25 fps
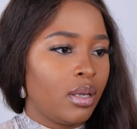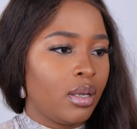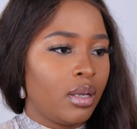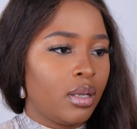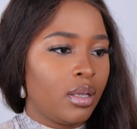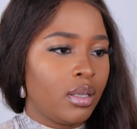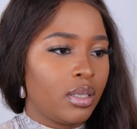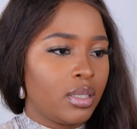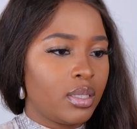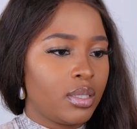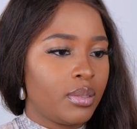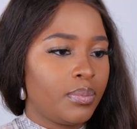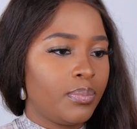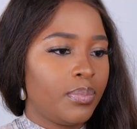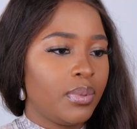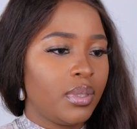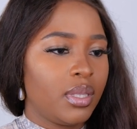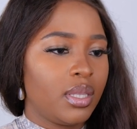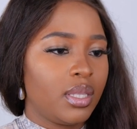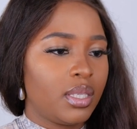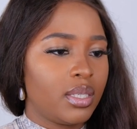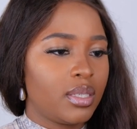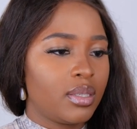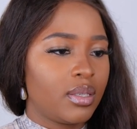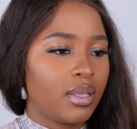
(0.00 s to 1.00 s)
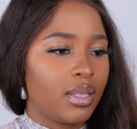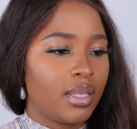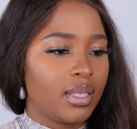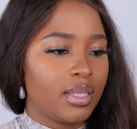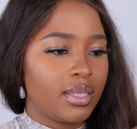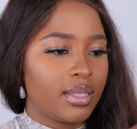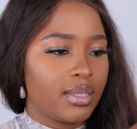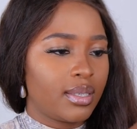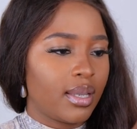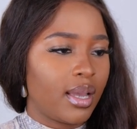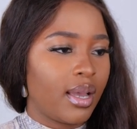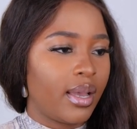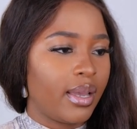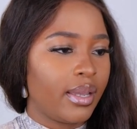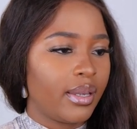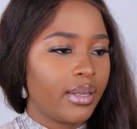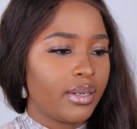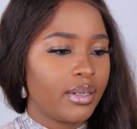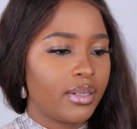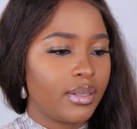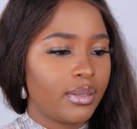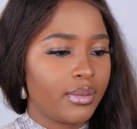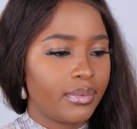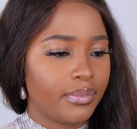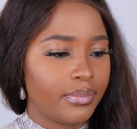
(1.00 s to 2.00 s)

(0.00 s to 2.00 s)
Let's put this on the side.